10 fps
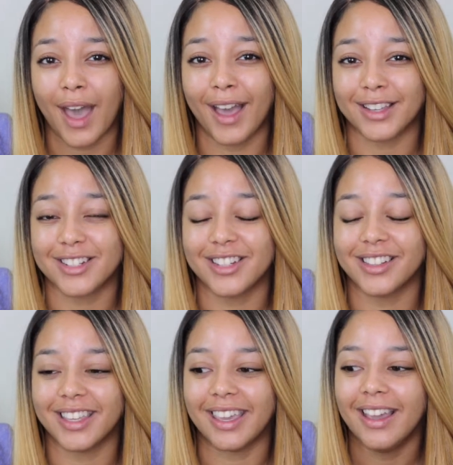
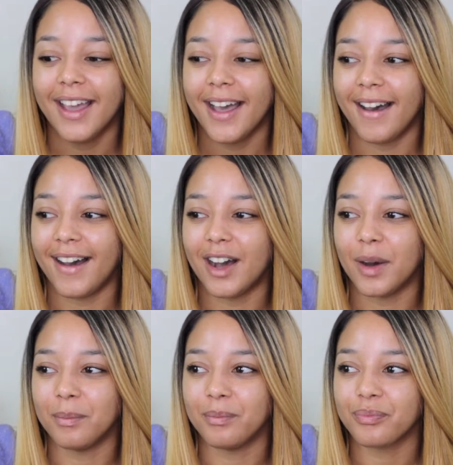actually
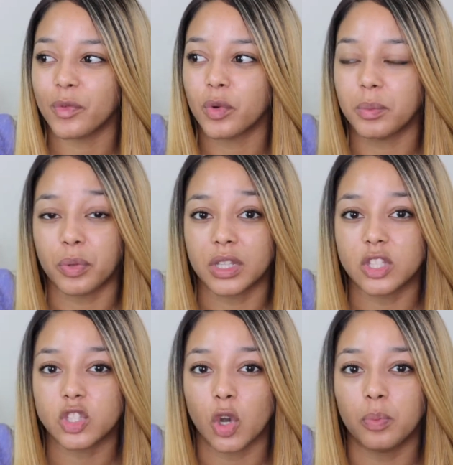um, would bring
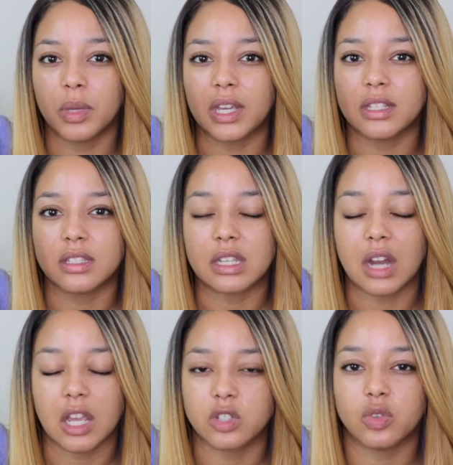this home because in
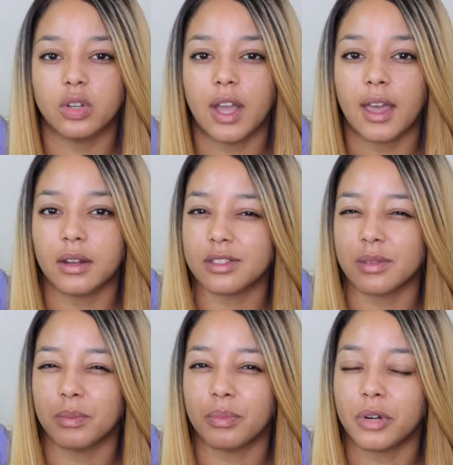high school I had
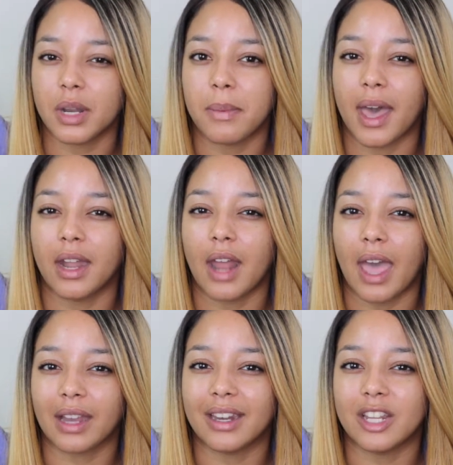some pretty bad
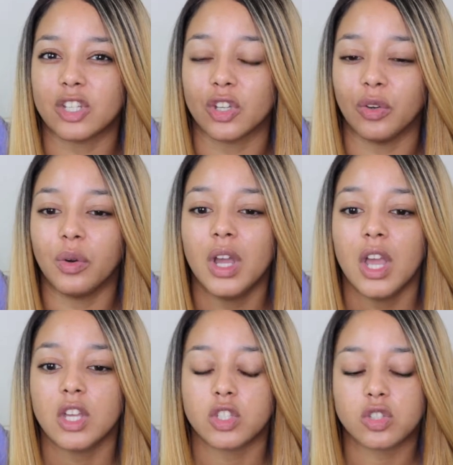acne too.
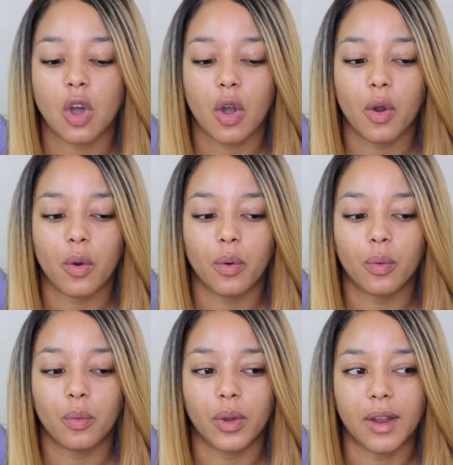
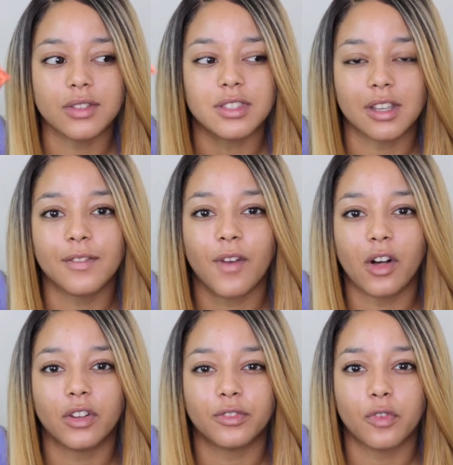So when I was looking
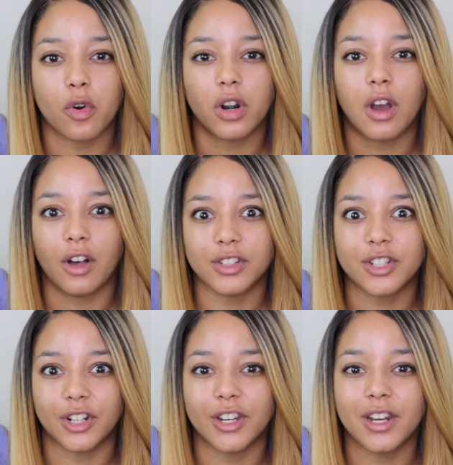for
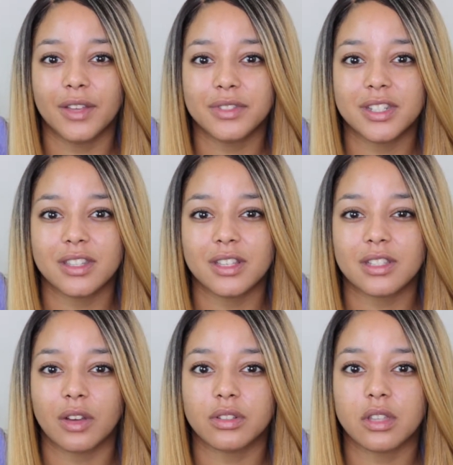alternatives to this,
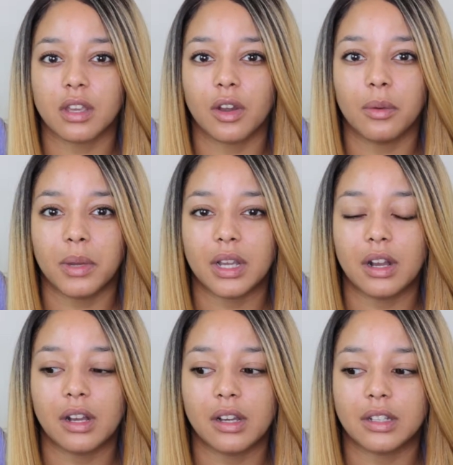I was like, oh my
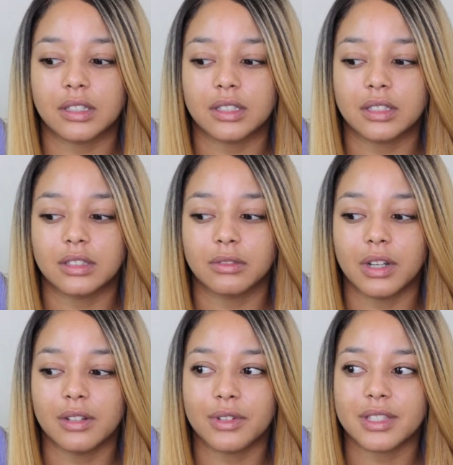gosh,
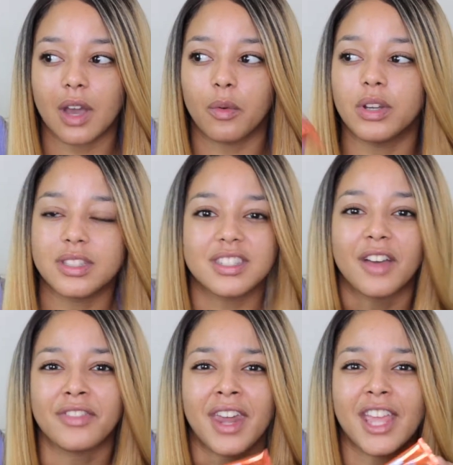what was that one
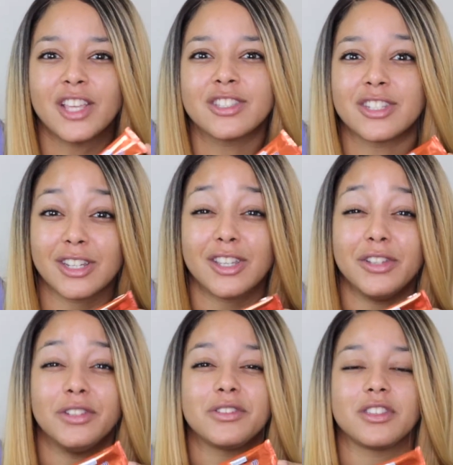stuff that I used to
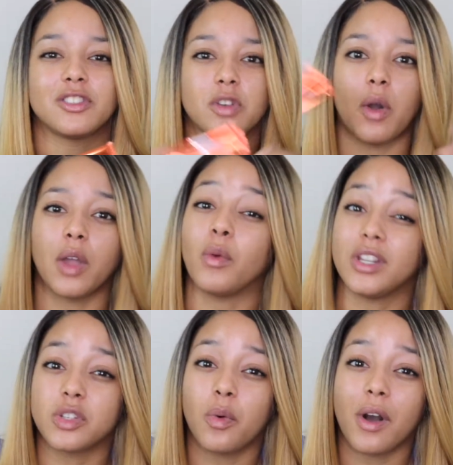use? And so I
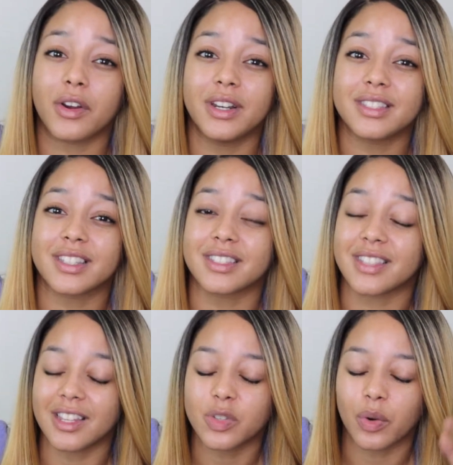went to Walgreens because
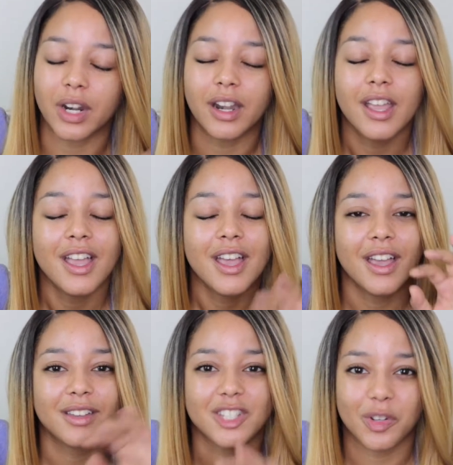that's where
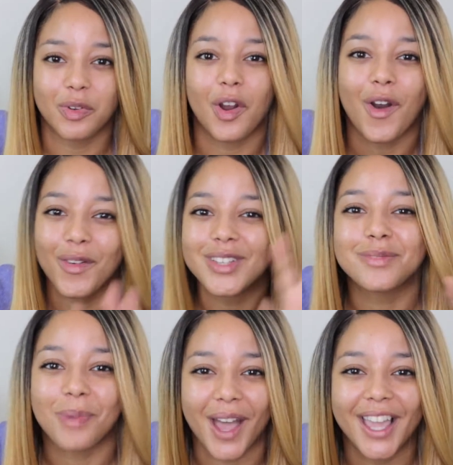she would always
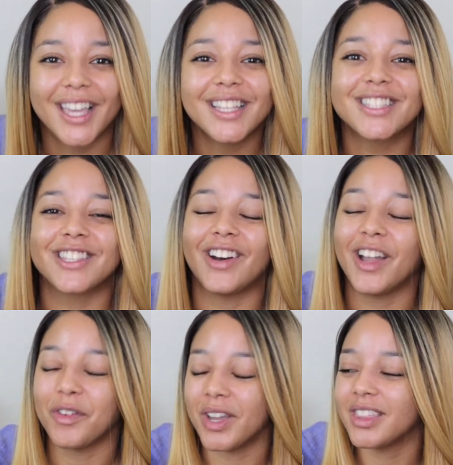buy it. So
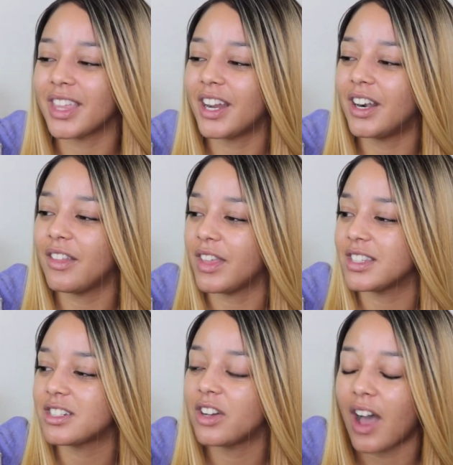I went there and they
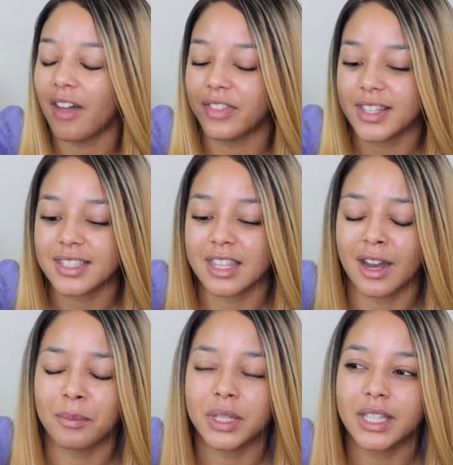still had this and
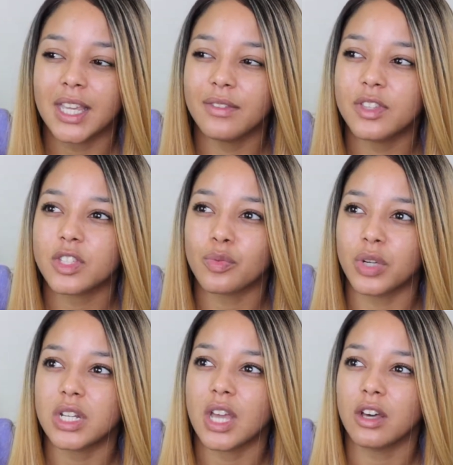I believe this
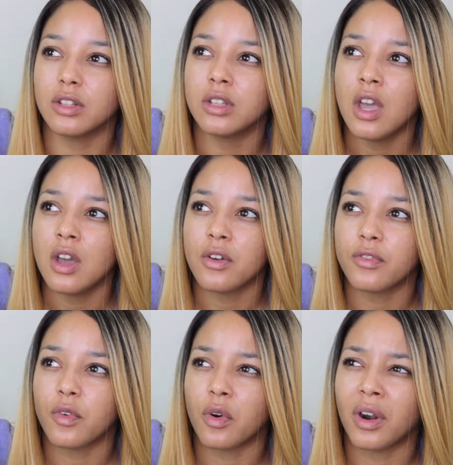retailed
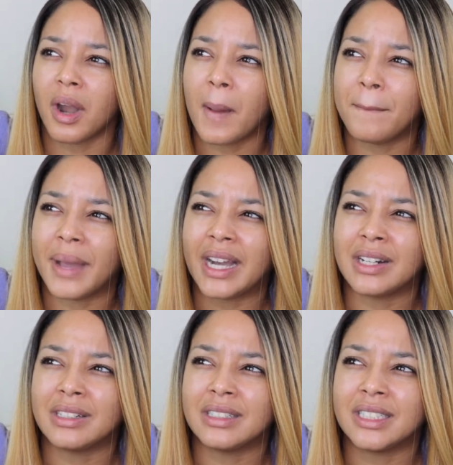for
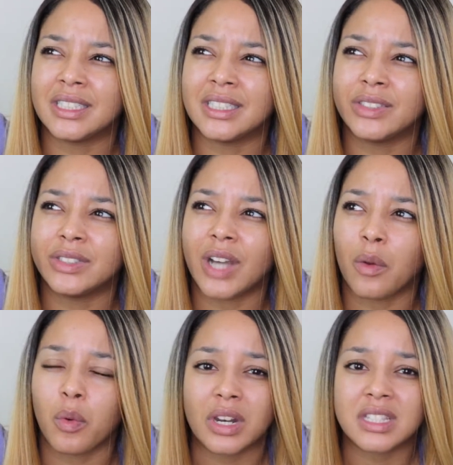about, I
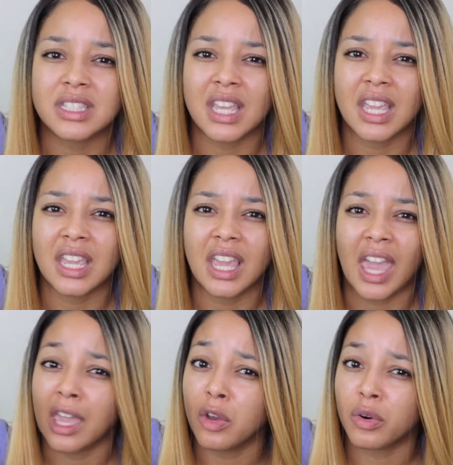wanna say
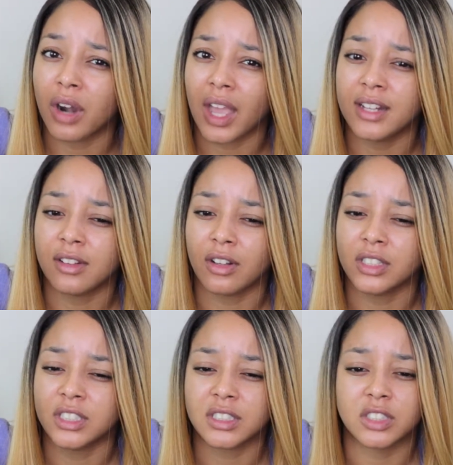eight or nine
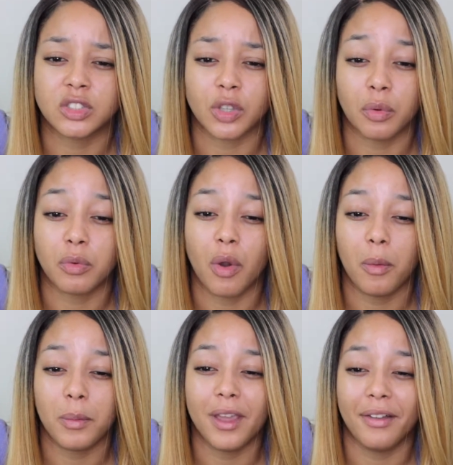dollars, don't
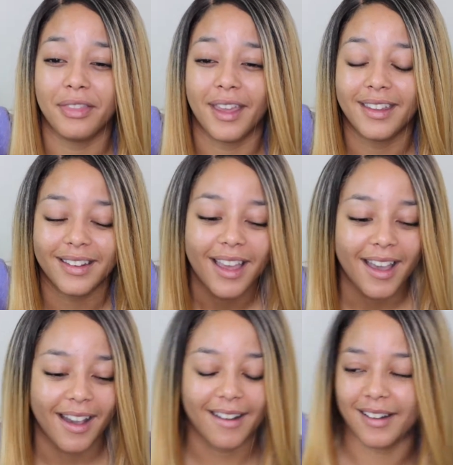quote me on that.
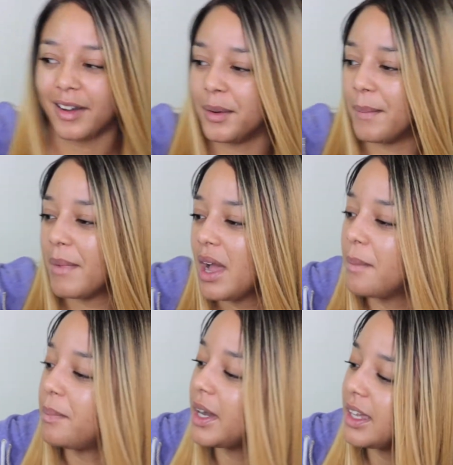Um,
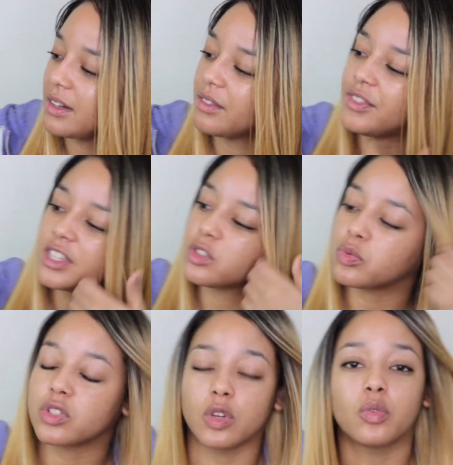but this
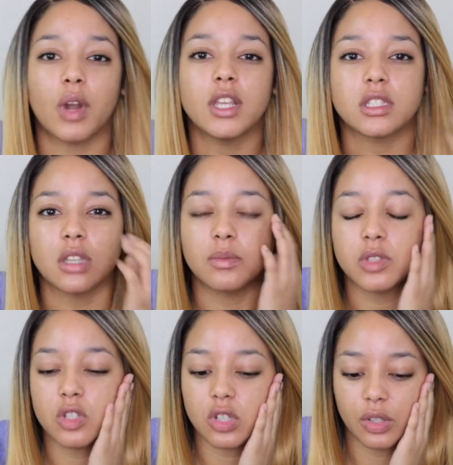was a great
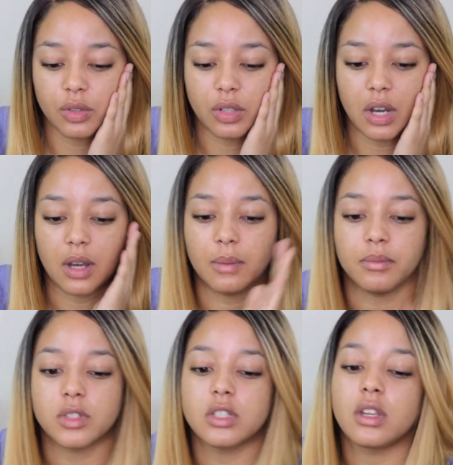substitute
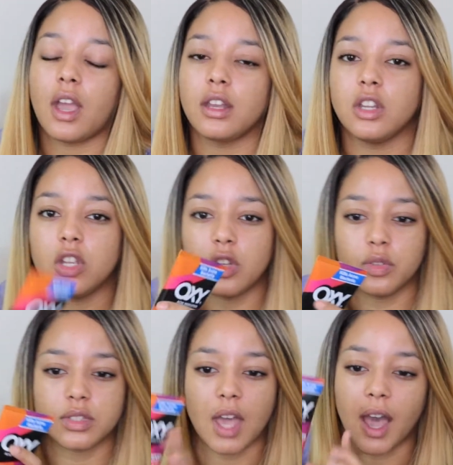um, to kind of
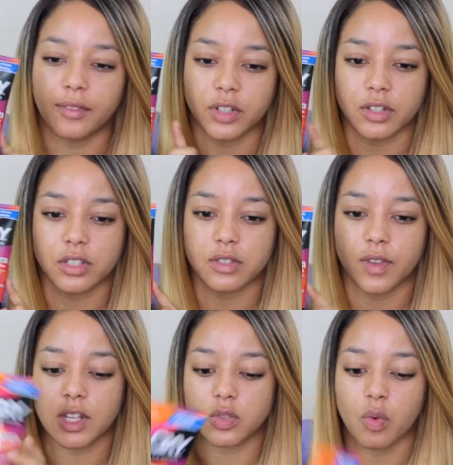use after this
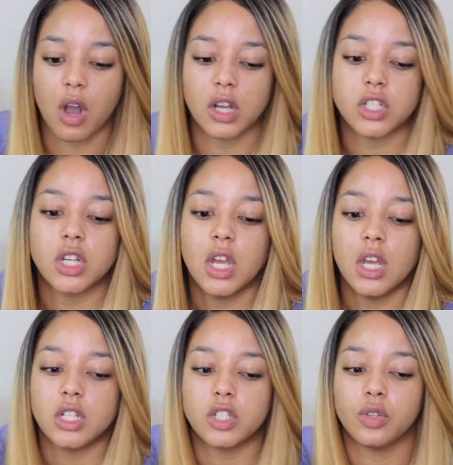face wash
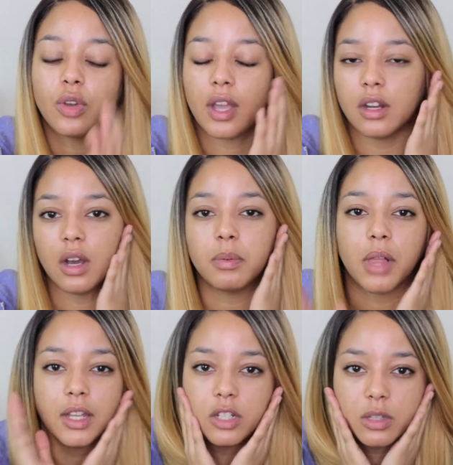to kind of
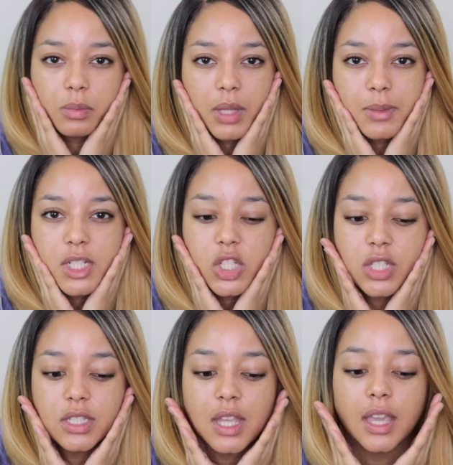apply to the
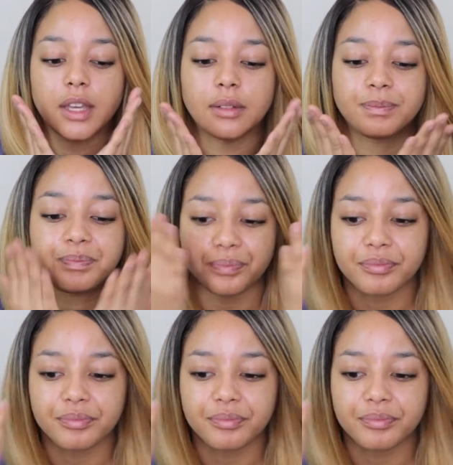blemishes and